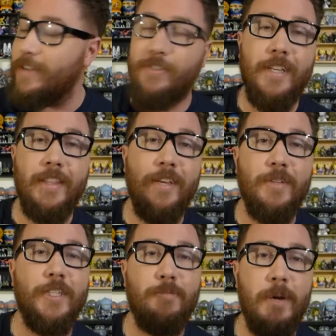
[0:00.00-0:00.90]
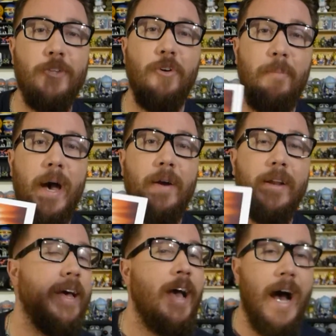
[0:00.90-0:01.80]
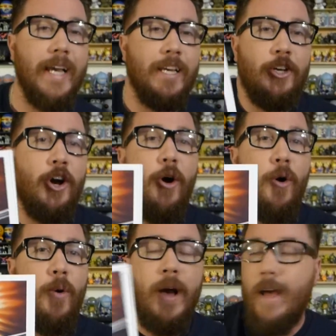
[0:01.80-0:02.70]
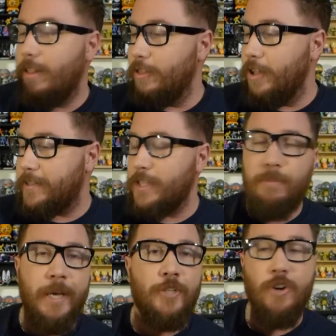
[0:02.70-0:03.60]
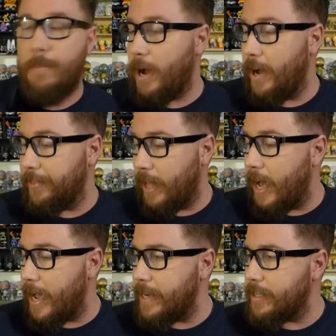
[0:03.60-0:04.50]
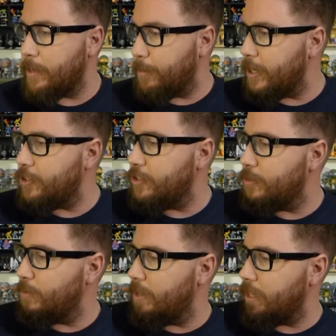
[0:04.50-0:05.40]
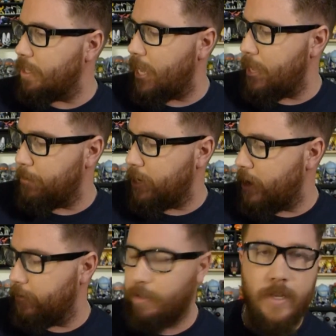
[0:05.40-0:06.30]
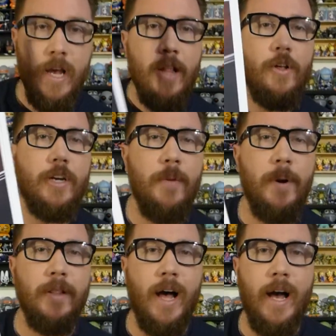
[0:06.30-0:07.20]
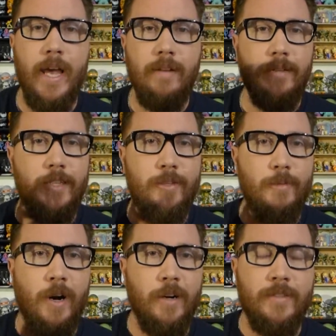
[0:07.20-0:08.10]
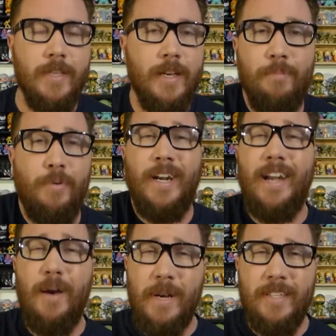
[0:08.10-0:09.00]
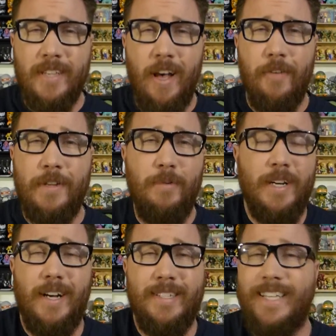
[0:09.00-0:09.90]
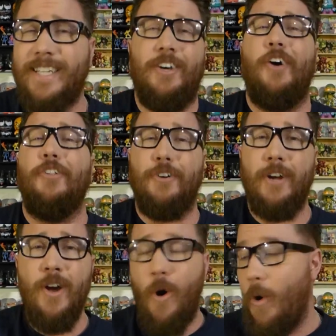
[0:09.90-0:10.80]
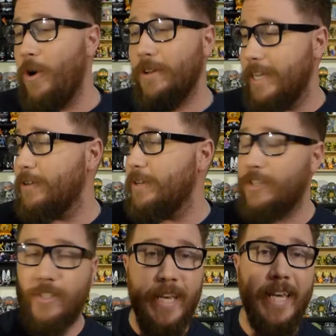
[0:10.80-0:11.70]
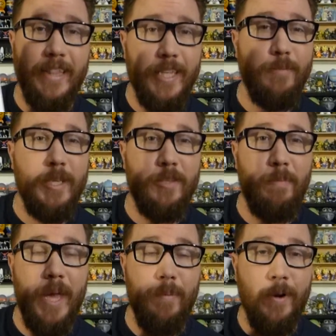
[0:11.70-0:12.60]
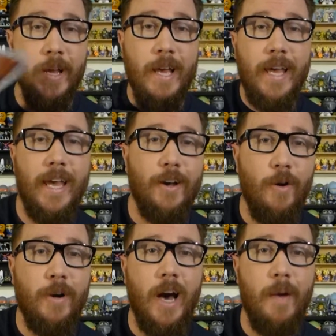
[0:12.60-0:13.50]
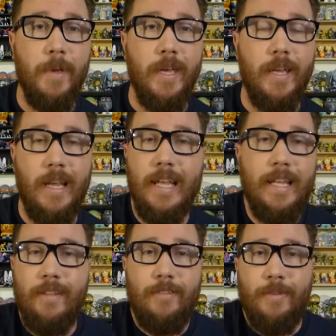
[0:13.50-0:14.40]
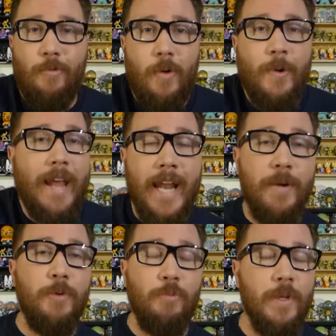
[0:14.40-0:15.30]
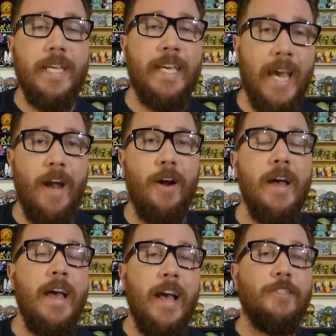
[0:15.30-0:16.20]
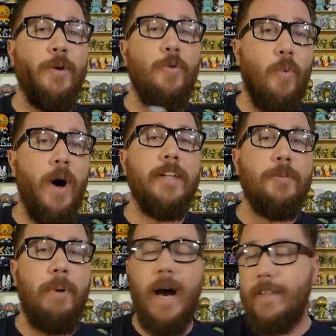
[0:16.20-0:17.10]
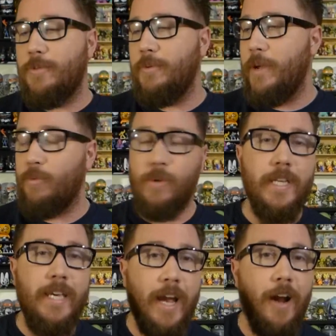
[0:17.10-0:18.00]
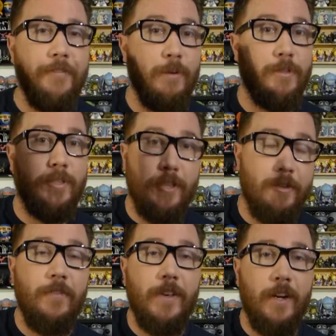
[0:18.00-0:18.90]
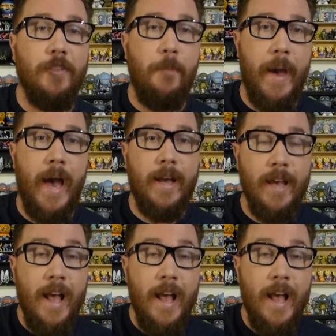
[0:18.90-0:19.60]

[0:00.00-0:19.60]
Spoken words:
There's nothing really special about it. I can go look this picture up online, because I'm pretty sure this is one of the game covers, look it up online, get some cardstock, and print it out myself, and it would cost like $1. or literally just take this piece of paper and go copy it. Would anyone really care? If someone wanted to buy this, would they really care if there was a certificate on the back?